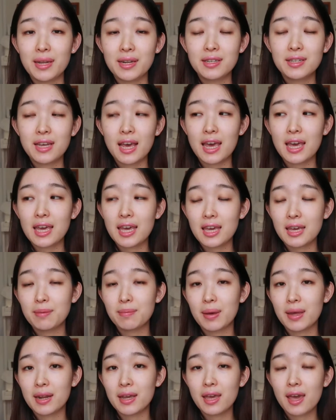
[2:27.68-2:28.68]
been taking
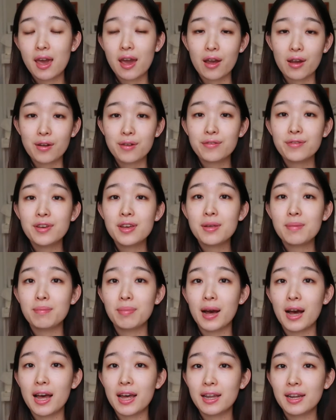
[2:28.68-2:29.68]
better care of it.
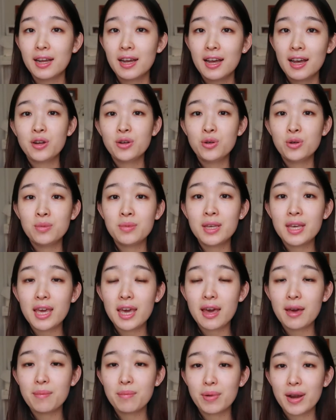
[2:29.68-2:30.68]
But I normally
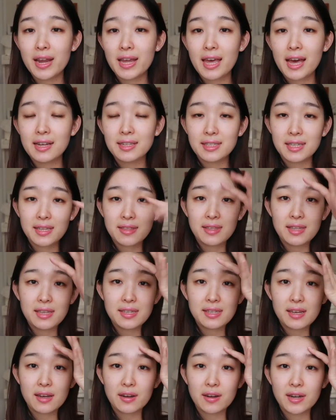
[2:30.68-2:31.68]
get breakouts in
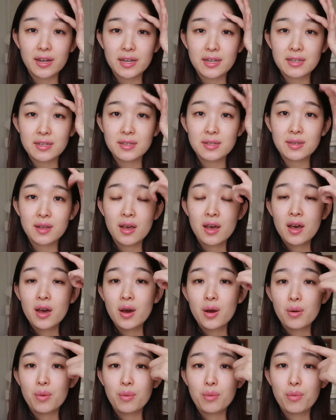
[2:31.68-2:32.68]
these areas
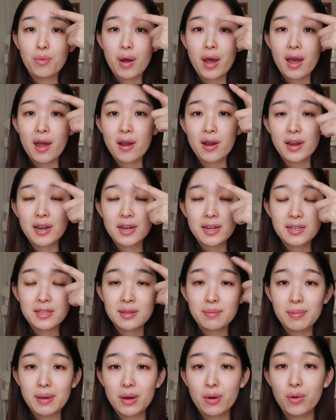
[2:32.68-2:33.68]
where it
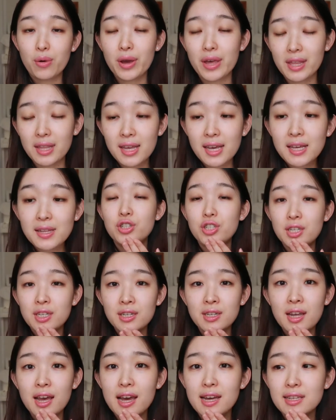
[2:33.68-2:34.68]
is a bit oily.
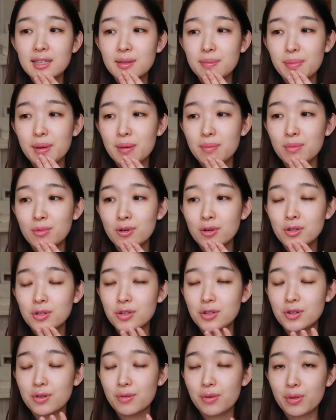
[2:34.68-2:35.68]
Chin has a bit more
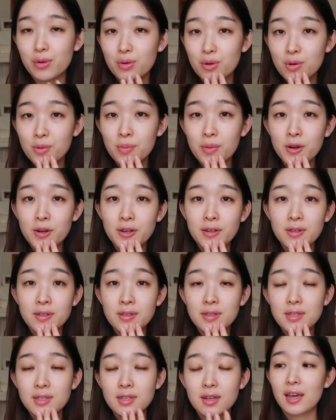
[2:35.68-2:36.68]
to do with
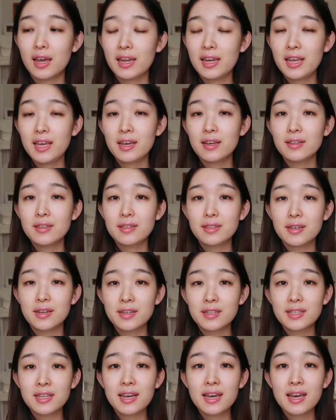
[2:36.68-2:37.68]
hormones. Any
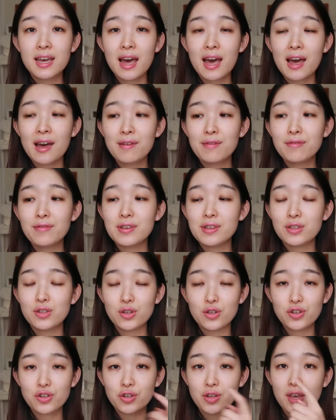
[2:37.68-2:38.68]
concerns I have is
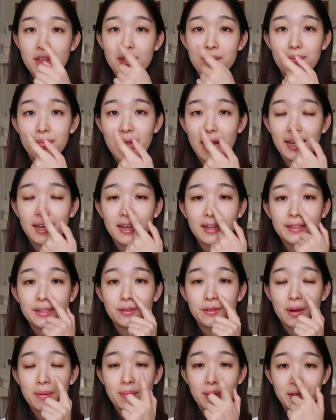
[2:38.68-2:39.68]
usually the blackheads
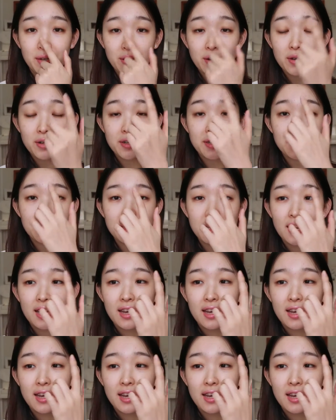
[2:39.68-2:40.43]
around my nose